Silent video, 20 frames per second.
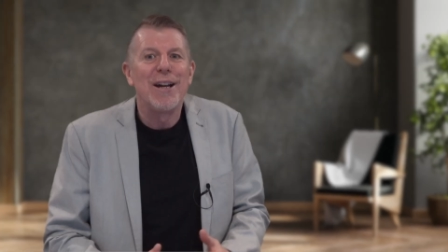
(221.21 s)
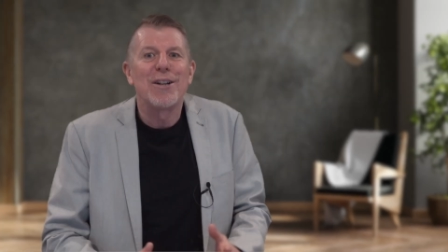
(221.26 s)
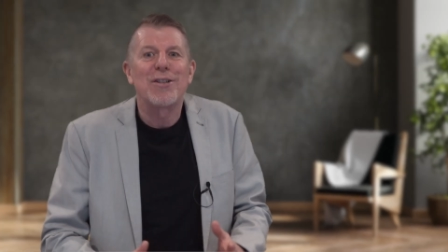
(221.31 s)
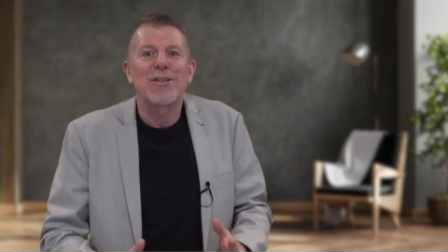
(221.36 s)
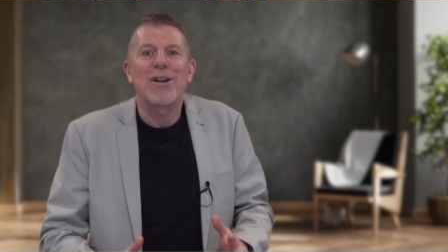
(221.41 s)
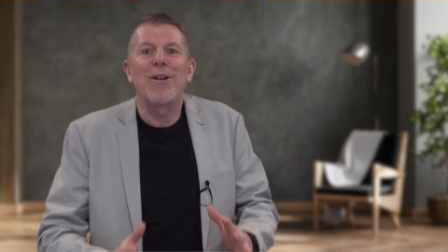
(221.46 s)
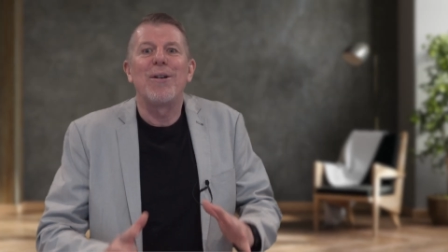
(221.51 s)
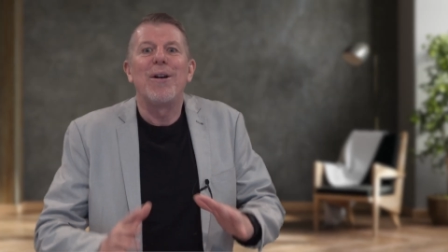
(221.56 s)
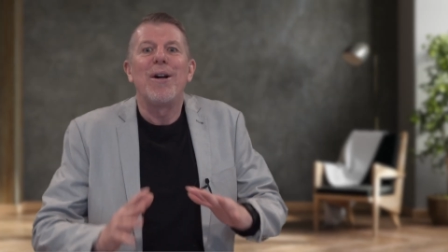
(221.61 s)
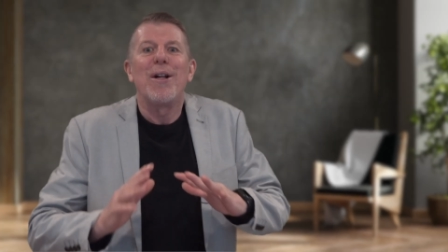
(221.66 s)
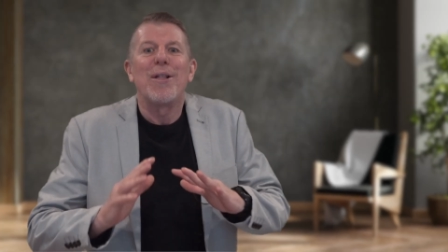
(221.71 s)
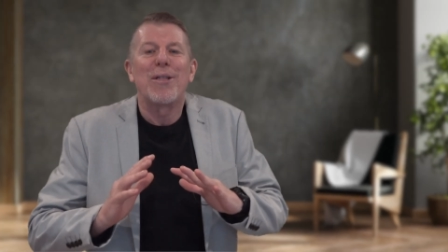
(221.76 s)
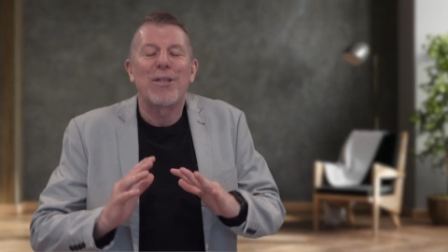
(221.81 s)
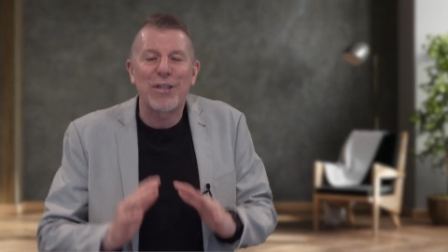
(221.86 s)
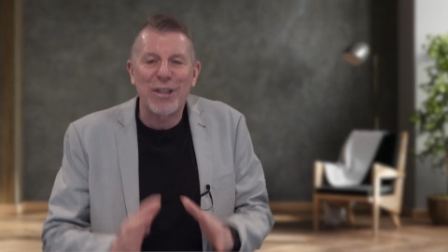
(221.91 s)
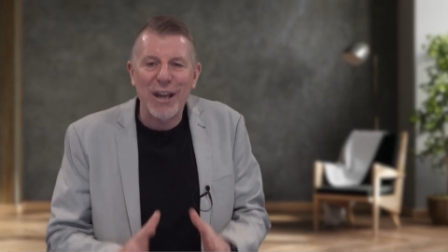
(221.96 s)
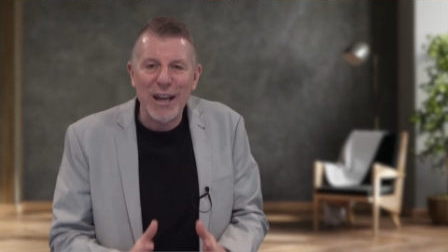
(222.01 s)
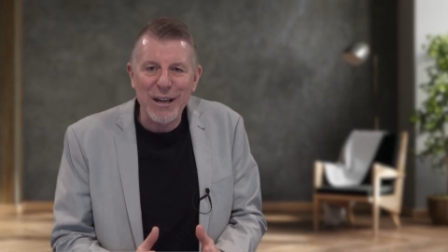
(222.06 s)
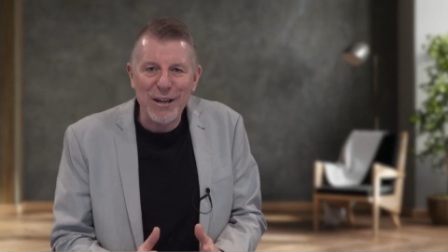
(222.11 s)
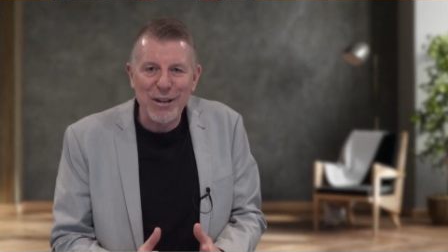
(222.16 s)
So
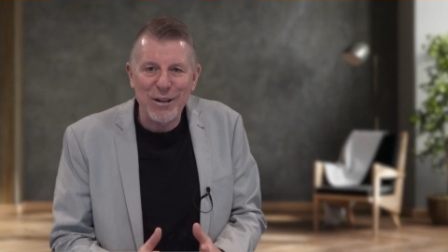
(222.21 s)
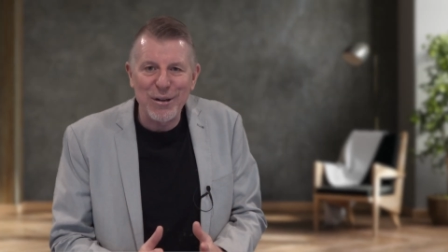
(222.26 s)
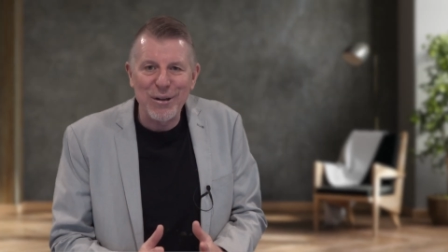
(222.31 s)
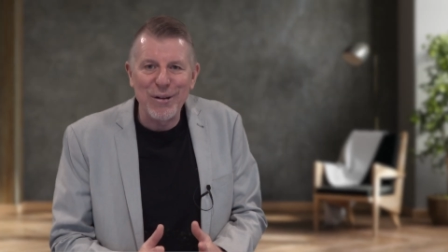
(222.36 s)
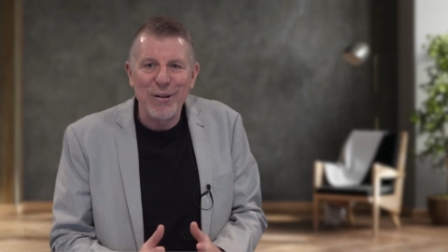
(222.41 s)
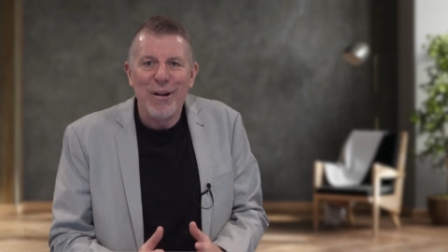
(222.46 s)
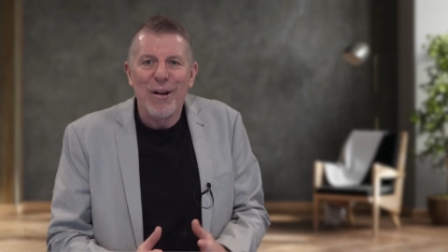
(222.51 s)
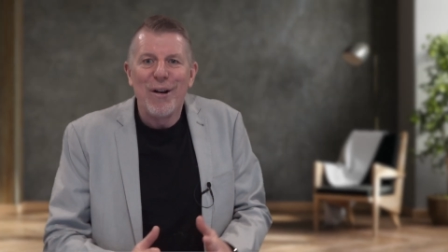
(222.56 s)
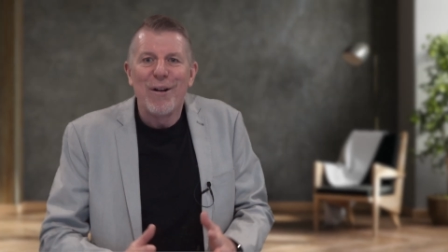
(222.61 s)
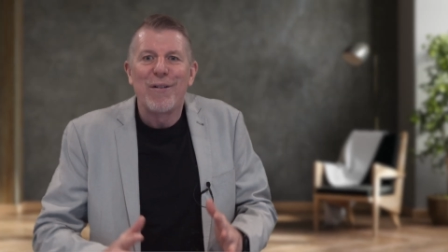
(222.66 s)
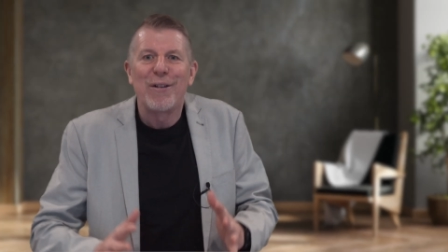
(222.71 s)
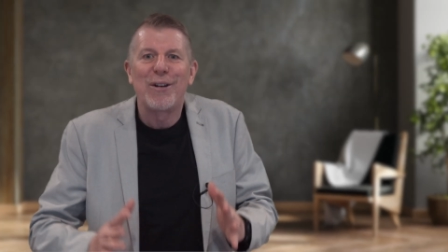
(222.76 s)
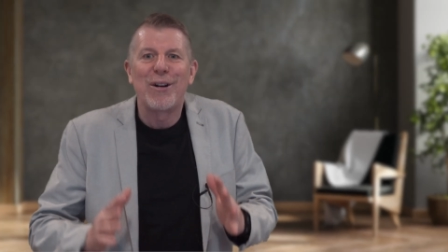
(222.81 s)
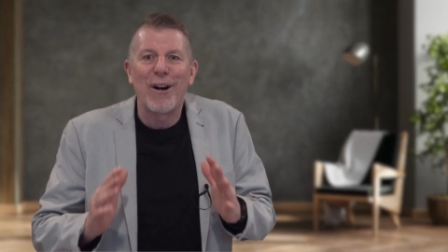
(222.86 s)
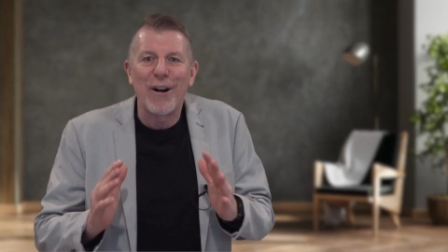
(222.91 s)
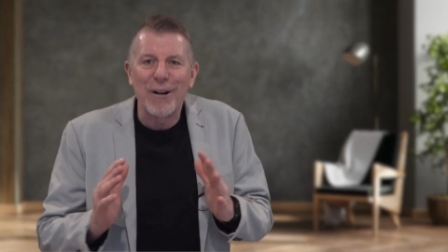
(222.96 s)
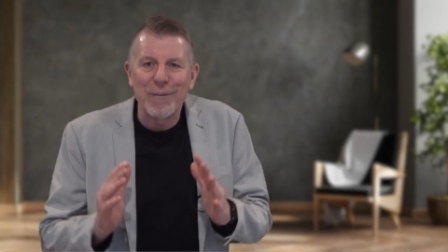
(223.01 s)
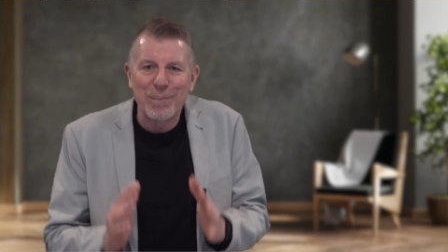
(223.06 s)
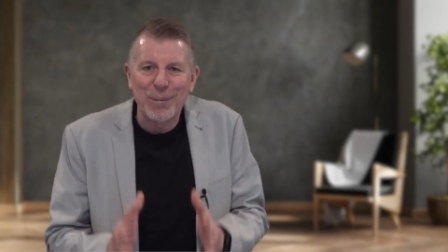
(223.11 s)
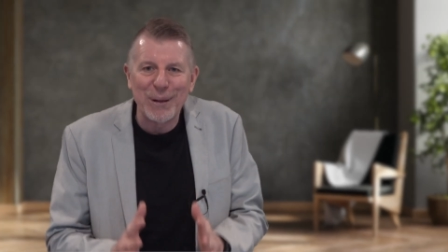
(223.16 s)
thank you.
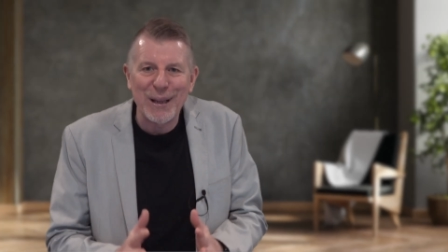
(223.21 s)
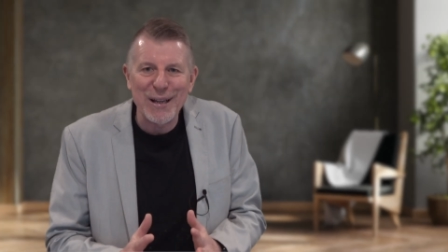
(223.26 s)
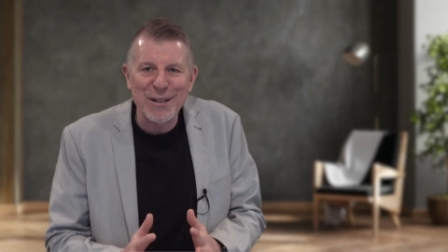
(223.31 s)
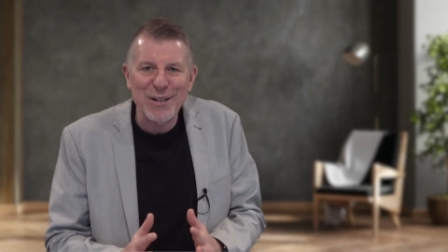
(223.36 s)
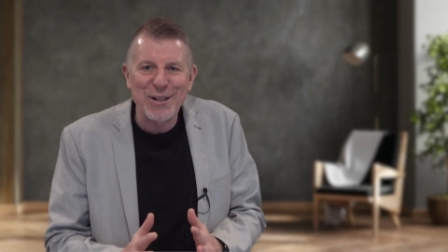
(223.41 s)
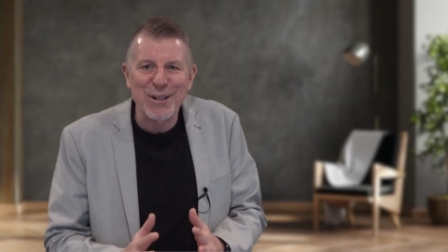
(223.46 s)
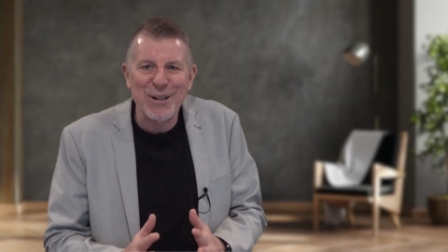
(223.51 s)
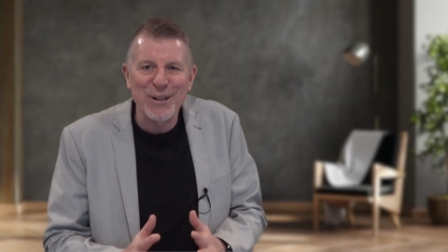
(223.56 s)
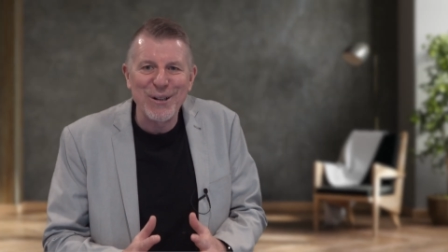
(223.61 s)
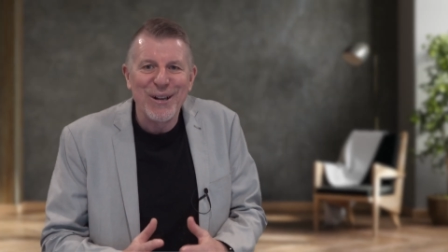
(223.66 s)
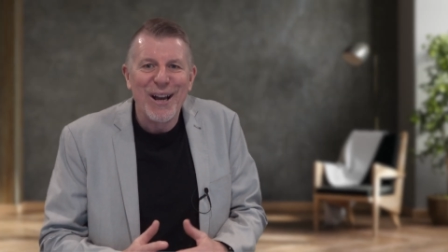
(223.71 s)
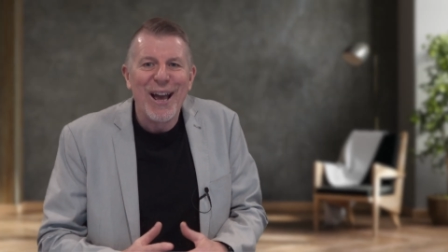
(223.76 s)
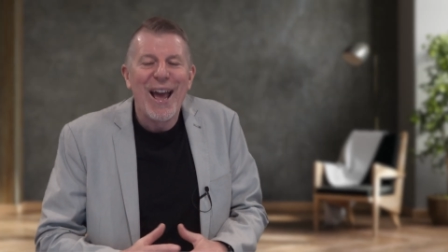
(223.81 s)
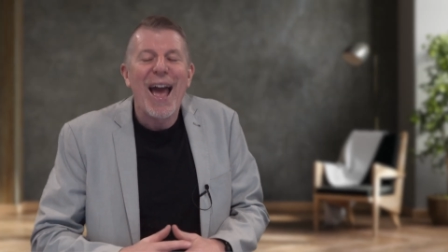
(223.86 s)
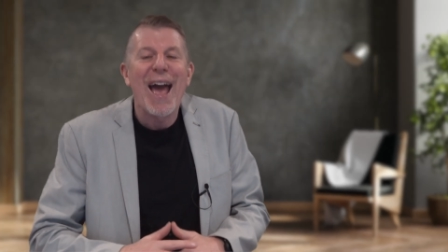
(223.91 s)
God bless you.